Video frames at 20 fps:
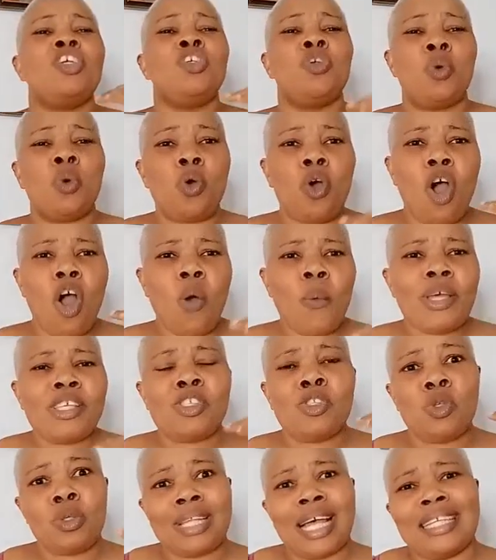You
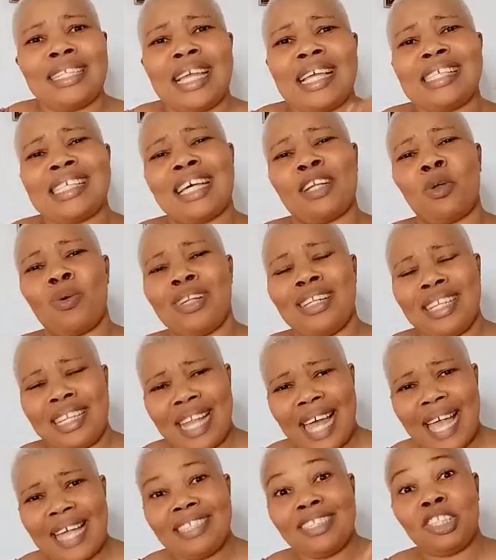always know that there's an
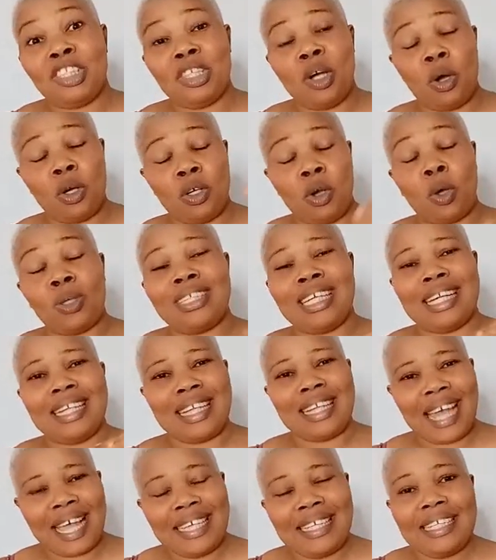online
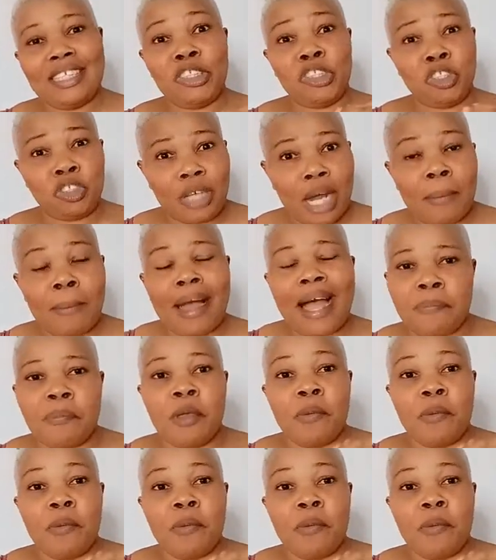underlining drama